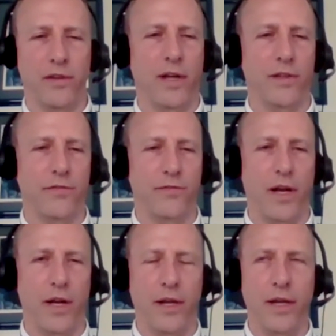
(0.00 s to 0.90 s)
I got to
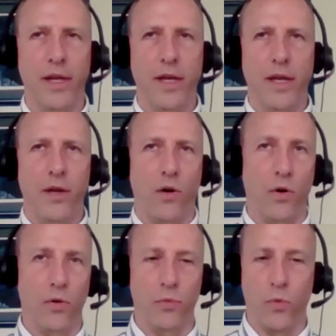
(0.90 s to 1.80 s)
fly
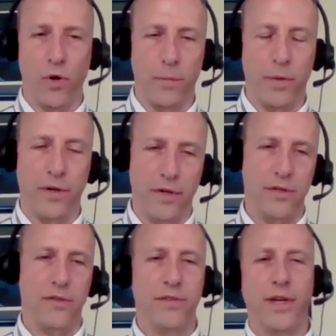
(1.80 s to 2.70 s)
old Warbird
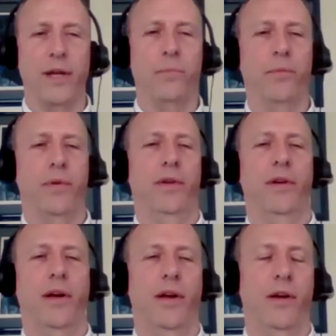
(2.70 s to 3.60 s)
type
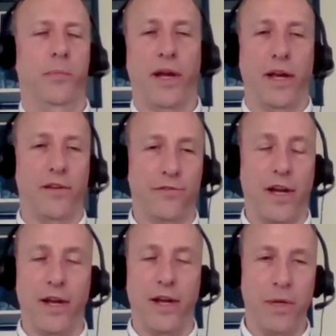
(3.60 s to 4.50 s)
uh, yeah. airplane. I got to
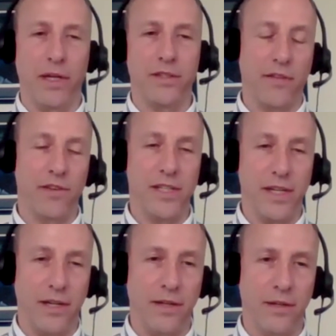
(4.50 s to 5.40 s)
fly a MiG
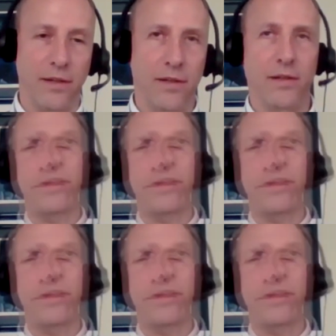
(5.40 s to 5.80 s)
seventeen.